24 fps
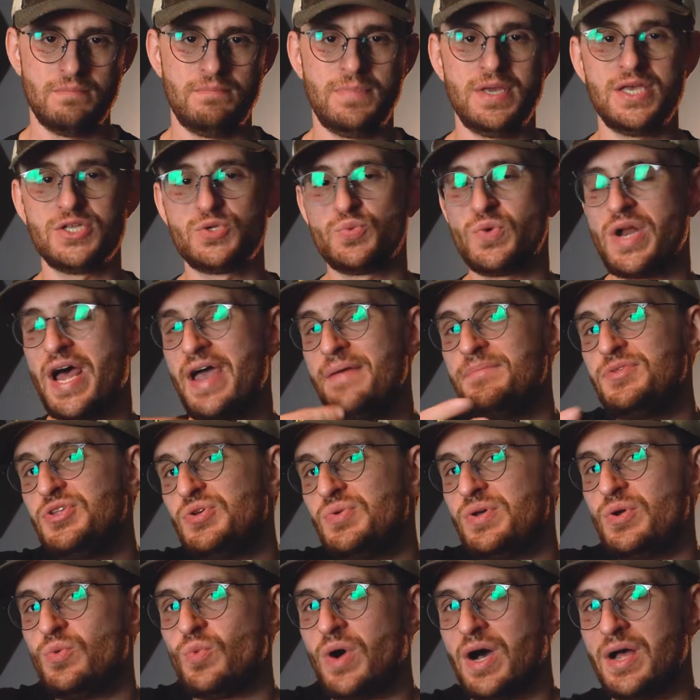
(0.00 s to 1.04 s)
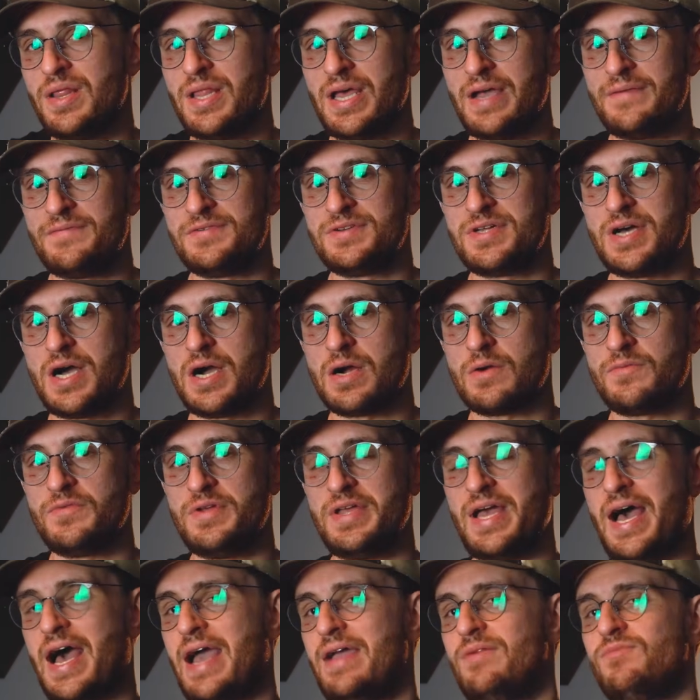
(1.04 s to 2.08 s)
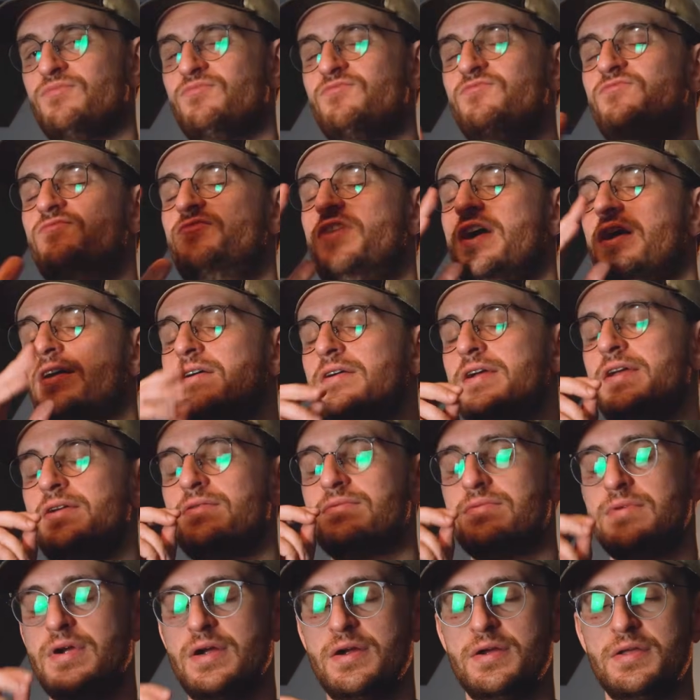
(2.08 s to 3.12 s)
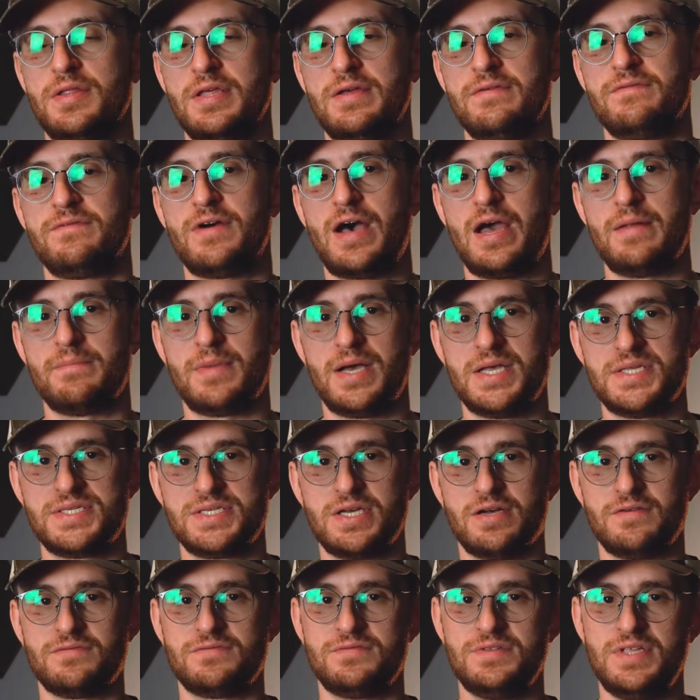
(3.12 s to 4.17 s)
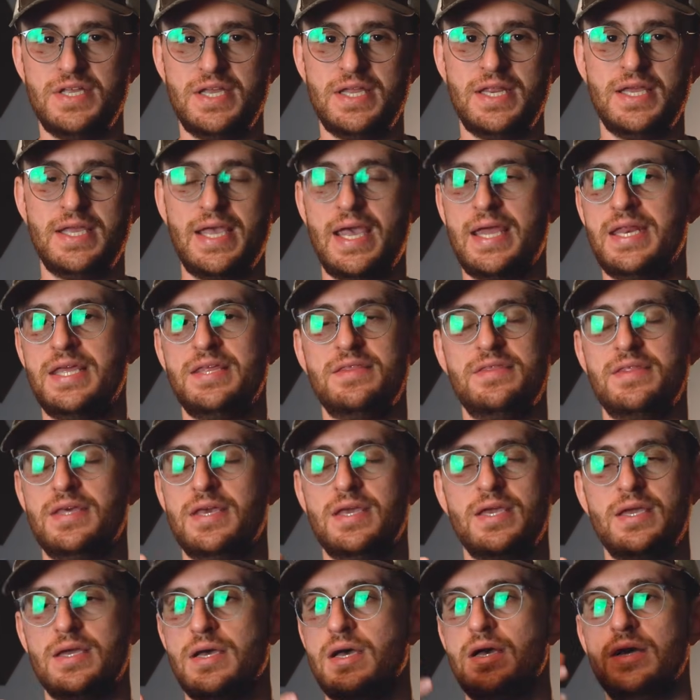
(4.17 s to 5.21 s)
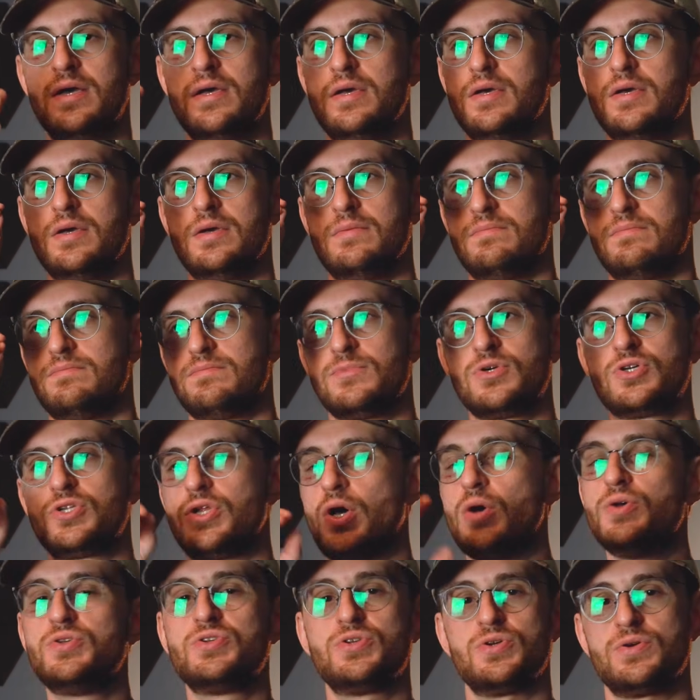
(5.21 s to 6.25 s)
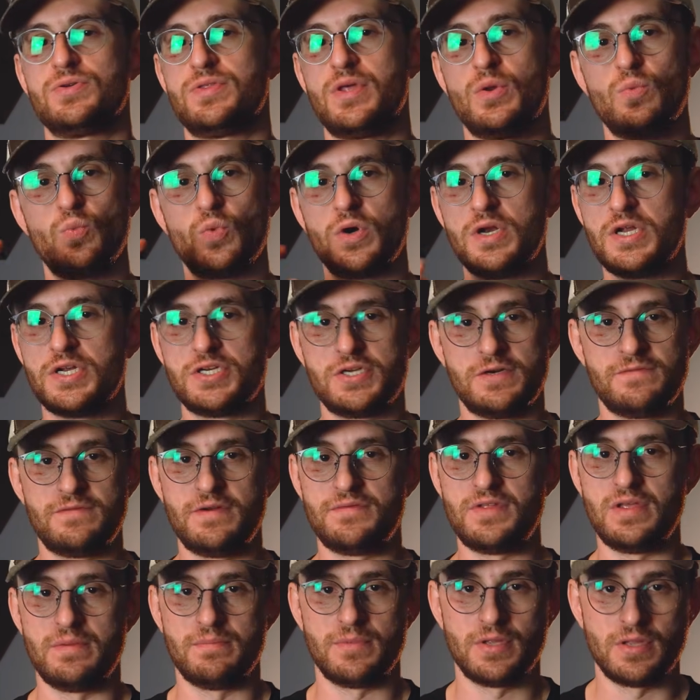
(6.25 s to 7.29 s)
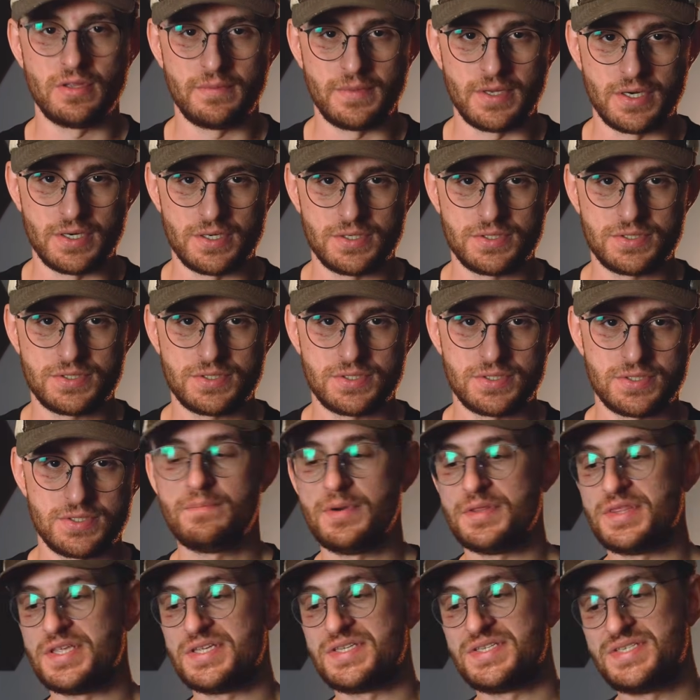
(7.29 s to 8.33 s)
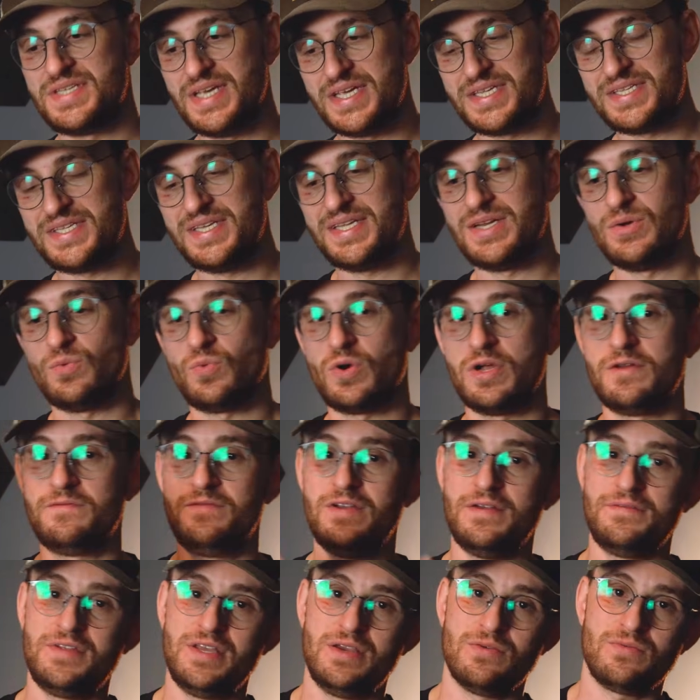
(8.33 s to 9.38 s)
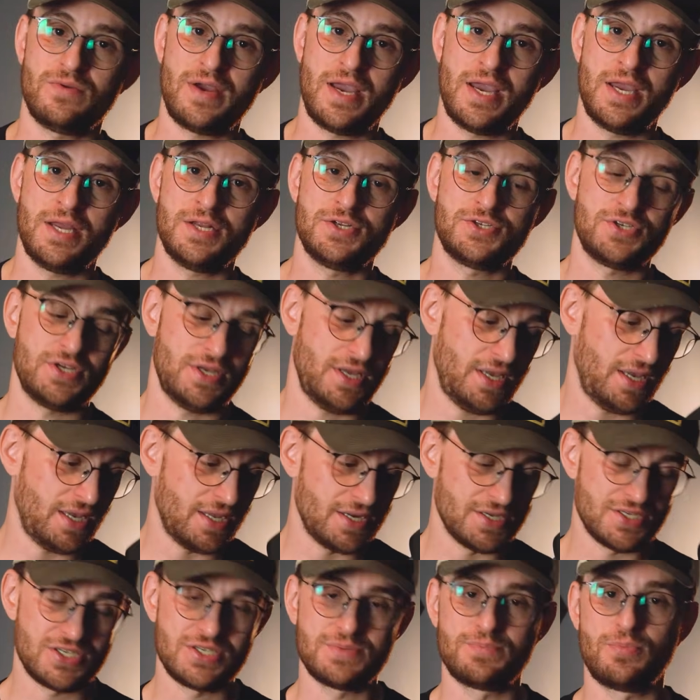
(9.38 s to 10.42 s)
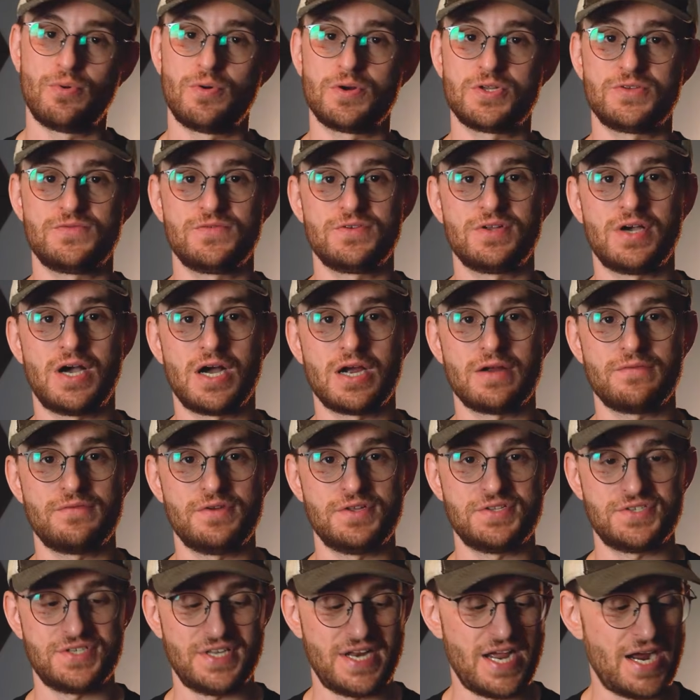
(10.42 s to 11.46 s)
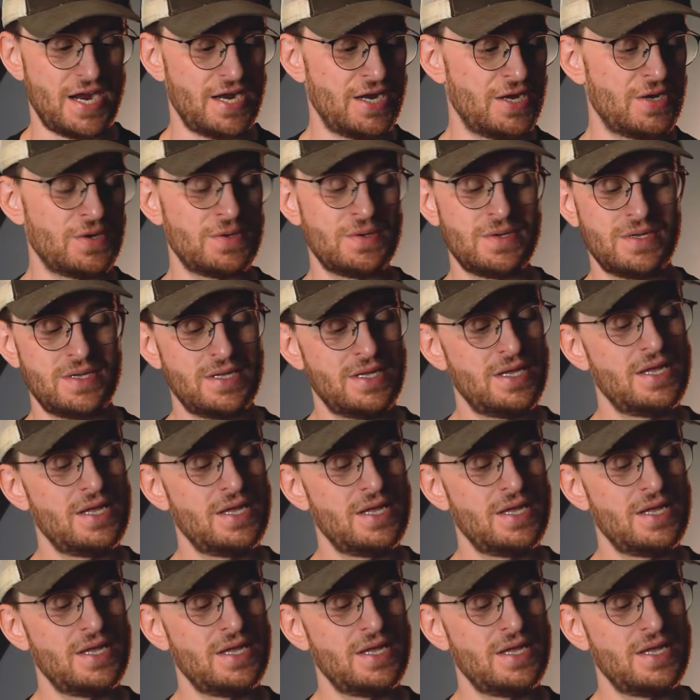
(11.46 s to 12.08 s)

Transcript: Because when I'm doing wildlife photography, I very rarely find myself needing anything closer than 150 millimeters. But the 60 to 150 range in a sports photography scenario,